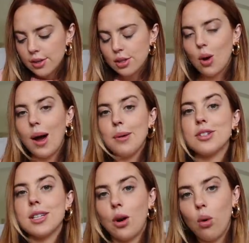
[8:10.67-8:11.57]
So I was
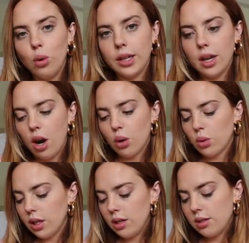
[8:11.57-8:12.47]
just like holding it
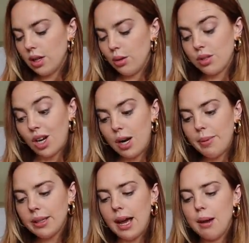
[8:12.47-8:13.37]
awkwardly. So sorry
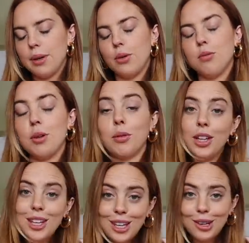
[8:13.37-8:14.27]
about that, but it would be
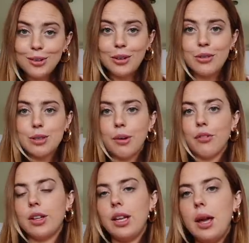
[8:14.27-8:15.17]
really cute when it was
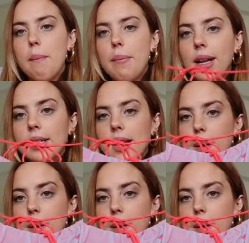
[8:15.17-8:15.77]
perfectly buttoned